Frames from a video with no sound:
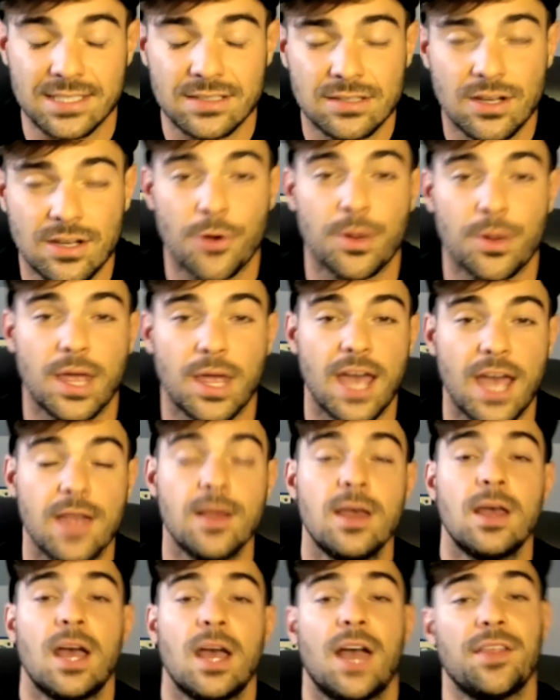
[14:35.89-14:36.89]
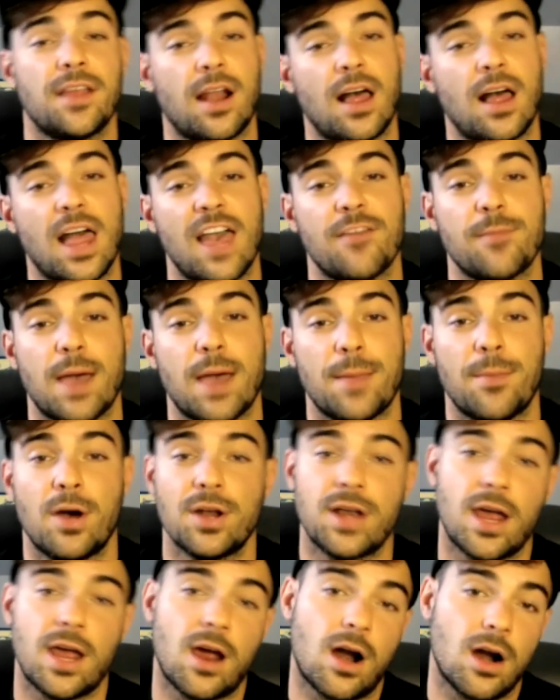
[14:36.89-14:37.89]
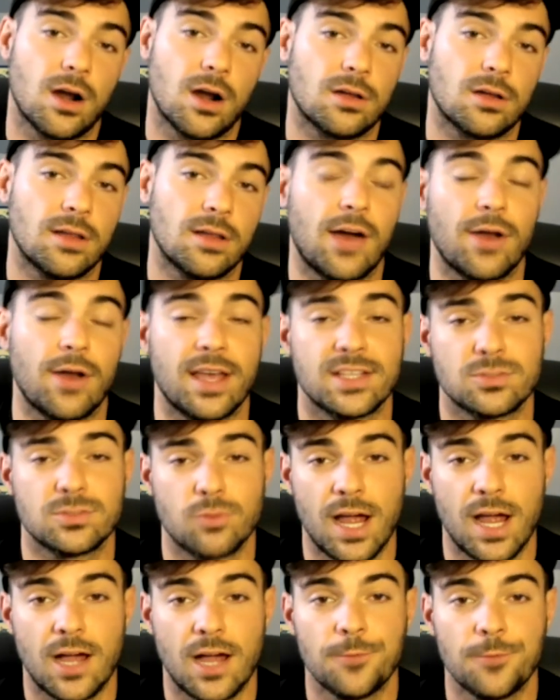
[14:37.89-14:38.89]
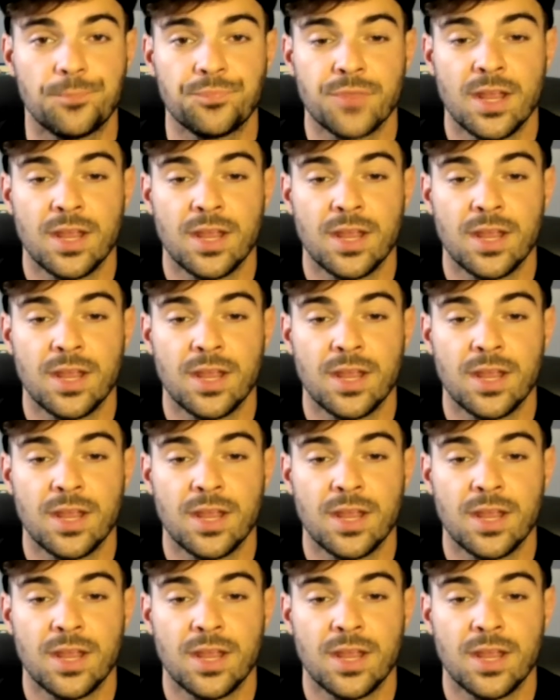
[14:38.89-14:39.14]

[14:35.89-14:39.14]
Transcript: Okay. And then I'll have my Monday article out as well.